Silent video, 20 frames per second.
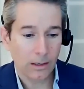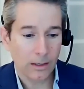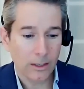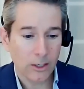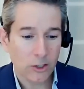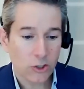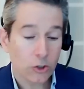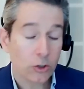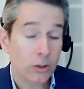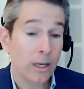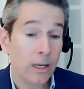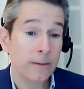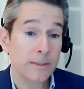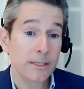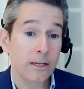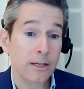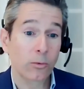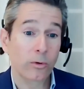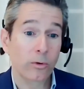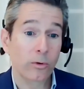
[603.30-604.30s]
initial claims
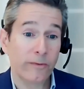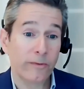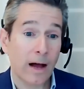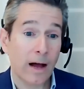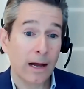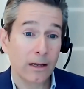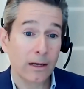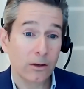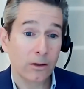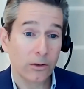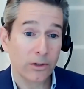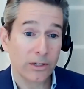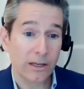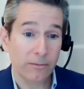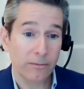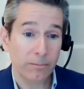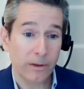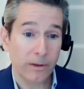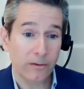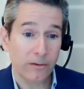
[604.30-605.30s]
that were filed
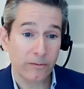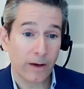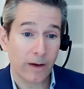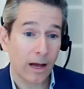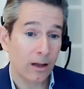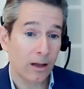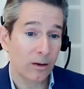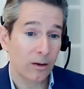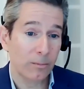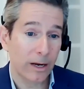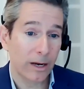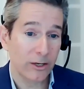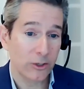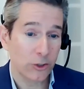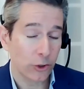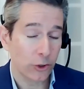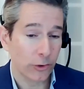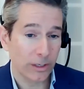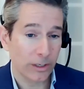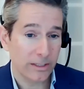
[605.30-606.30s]
have been filed by
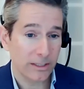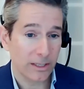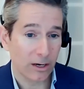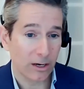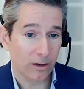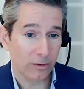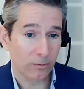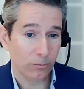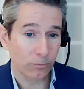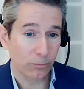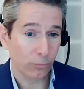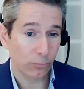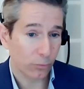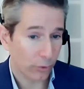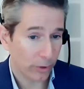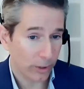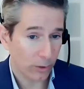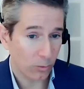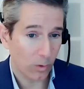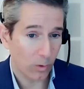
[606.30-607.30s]
attorneys that are
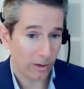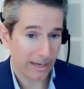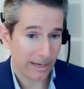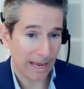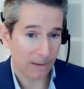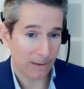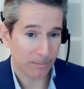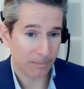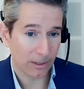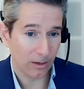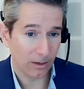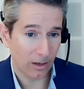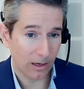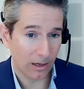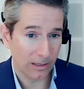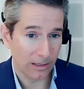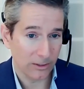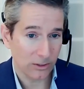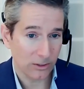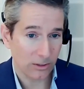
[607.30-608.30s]
pretty well
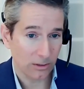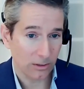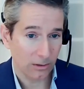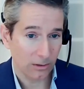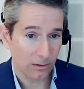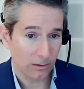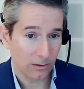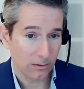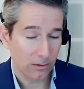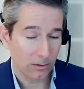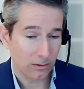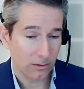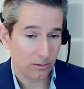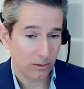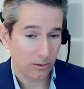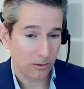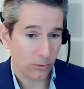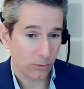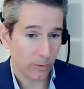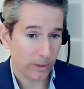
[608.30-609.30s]
capitalized.
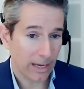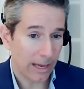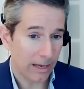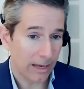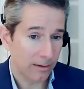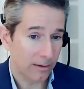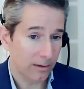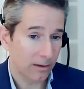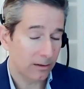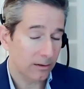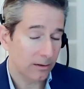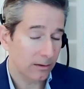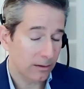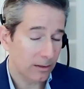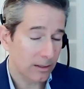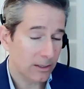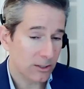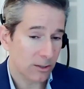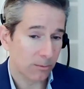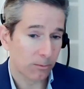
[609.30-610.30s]
So again,
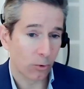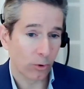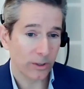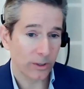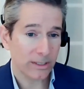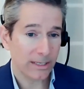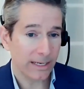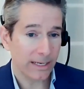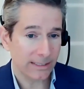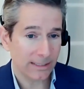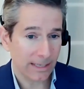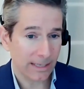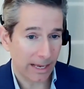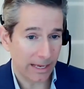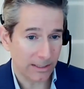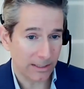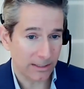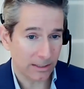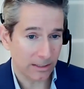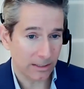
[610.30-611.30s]
these are more test
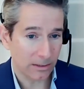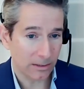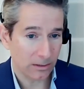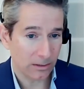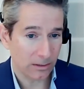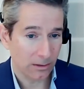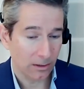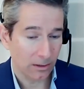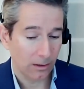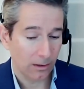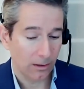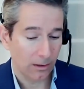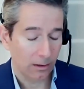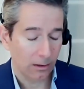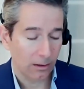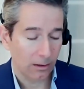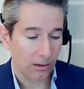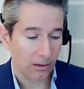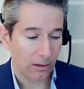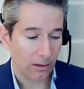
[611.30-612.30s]
cases.
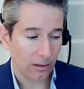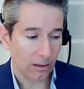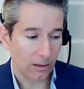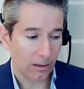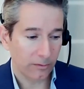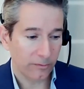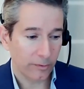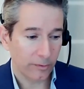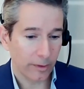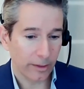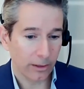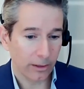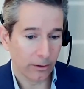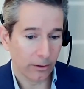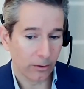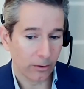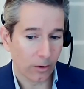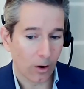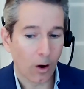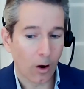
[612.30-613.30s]
If
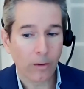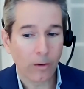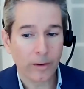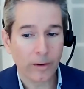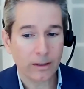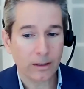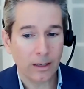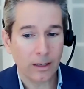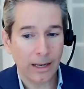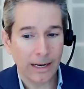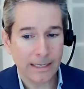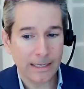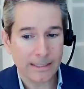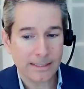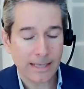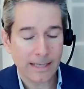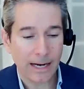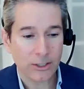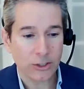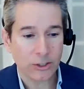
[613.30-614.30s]
there aren't
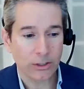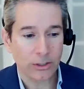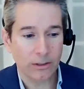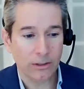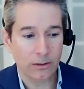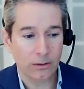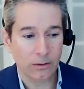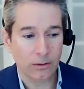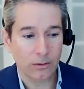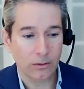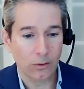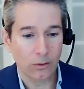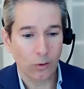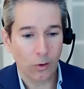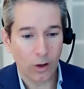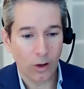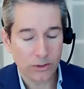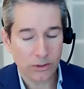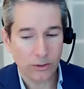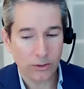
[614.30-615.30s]
class action
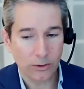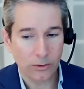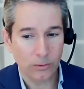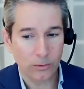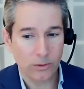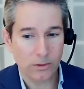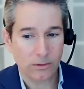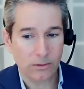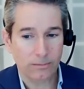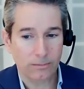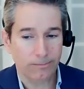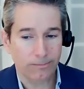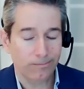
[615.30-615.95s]
lawsuits,